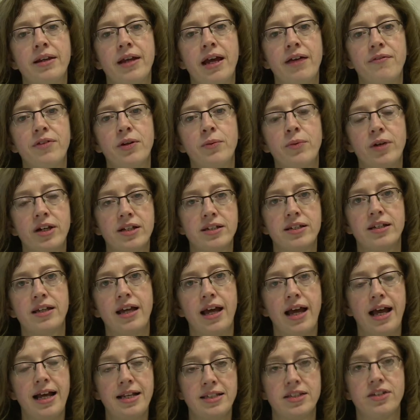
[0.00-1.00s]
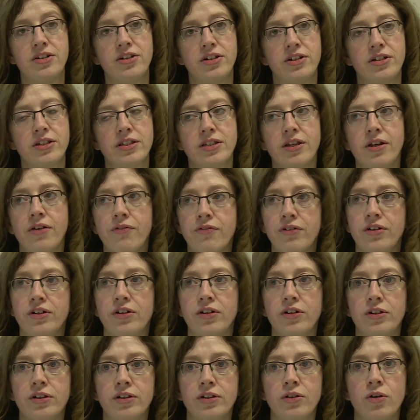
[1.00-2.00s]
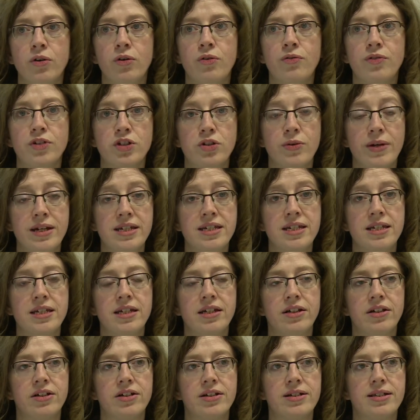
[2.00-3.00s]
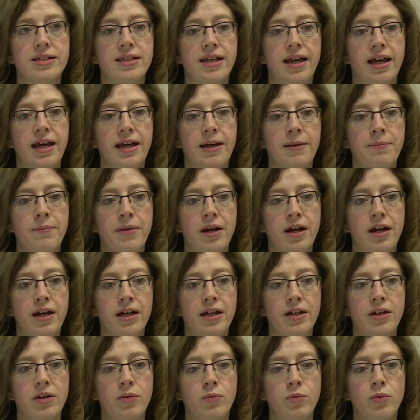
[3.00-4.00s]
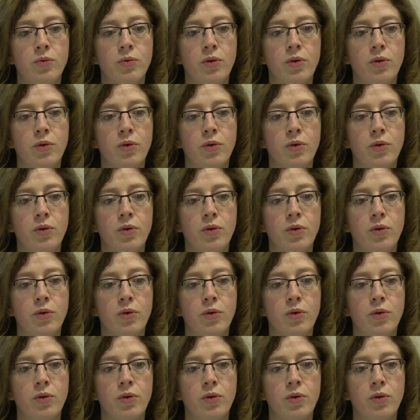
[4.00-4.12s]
having worked as a nurse for over 20 years, I